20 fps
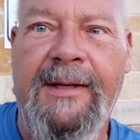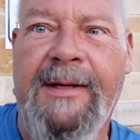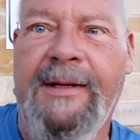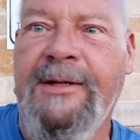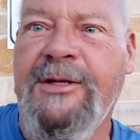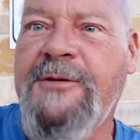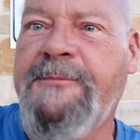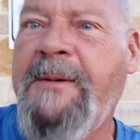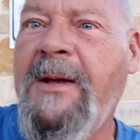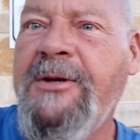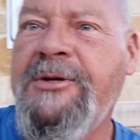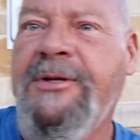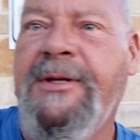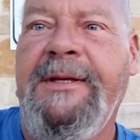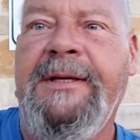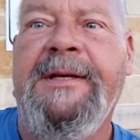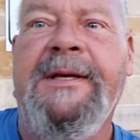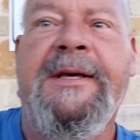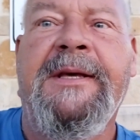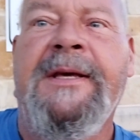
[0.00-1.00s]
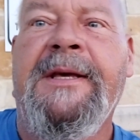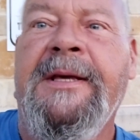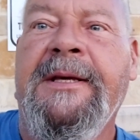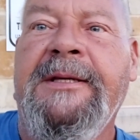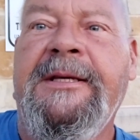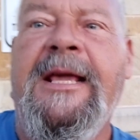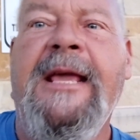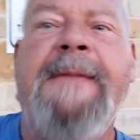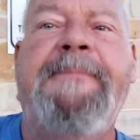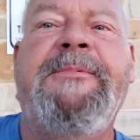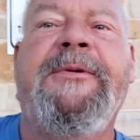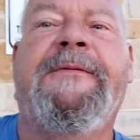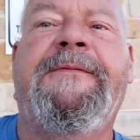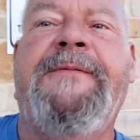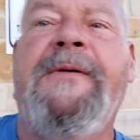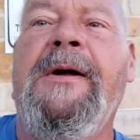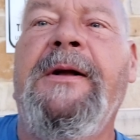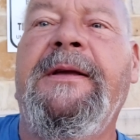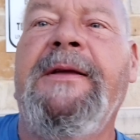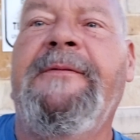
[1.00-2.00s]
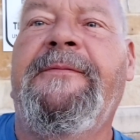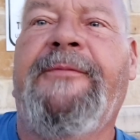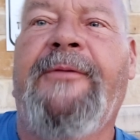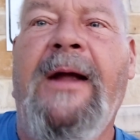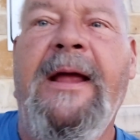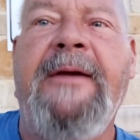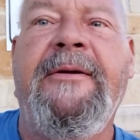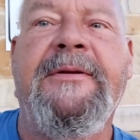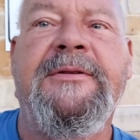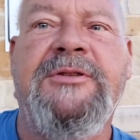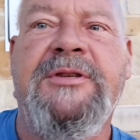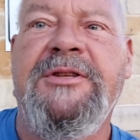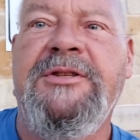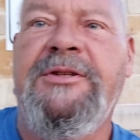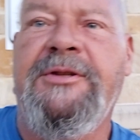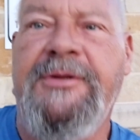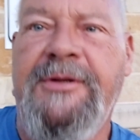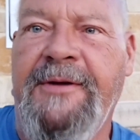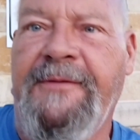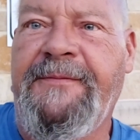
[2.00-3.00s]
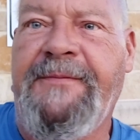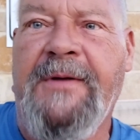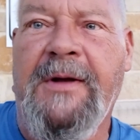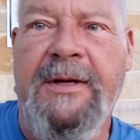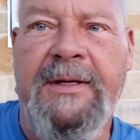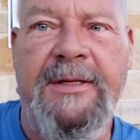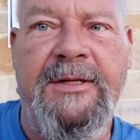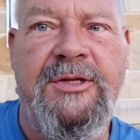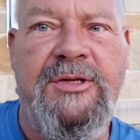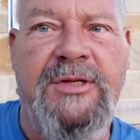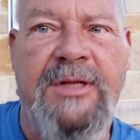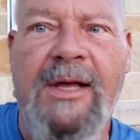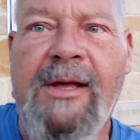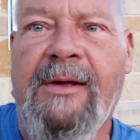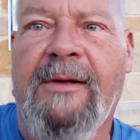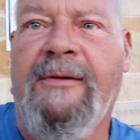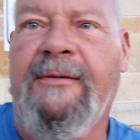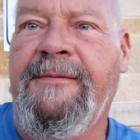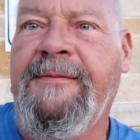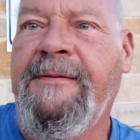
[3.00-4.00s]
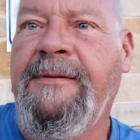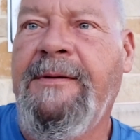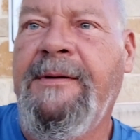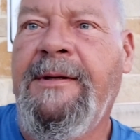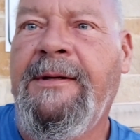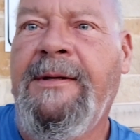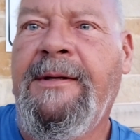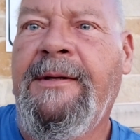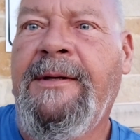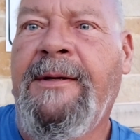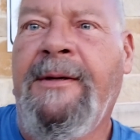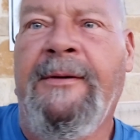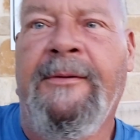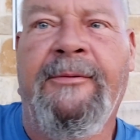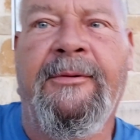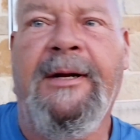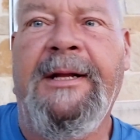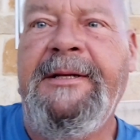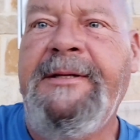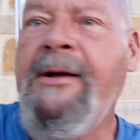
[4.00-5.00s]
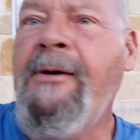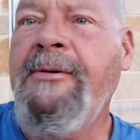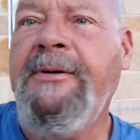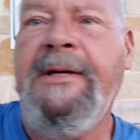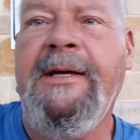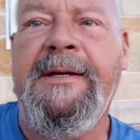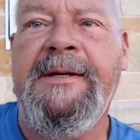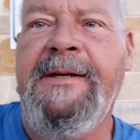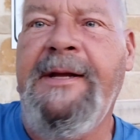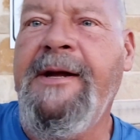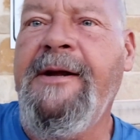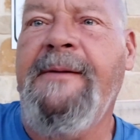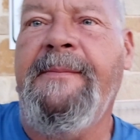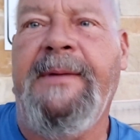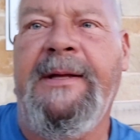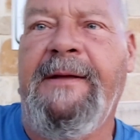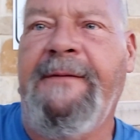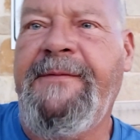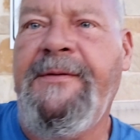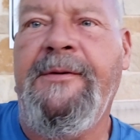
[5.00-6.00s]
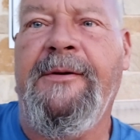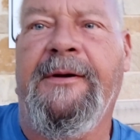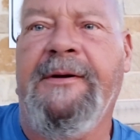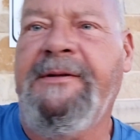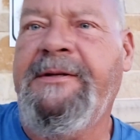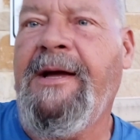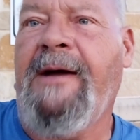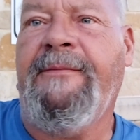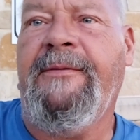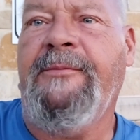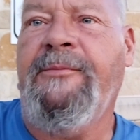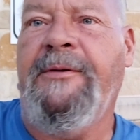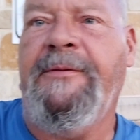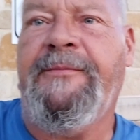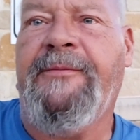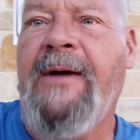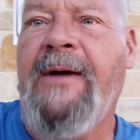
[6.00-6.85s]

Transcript: And especially keep your fucking fragrances to your fucking self. Really, don't get near me. If you are covered with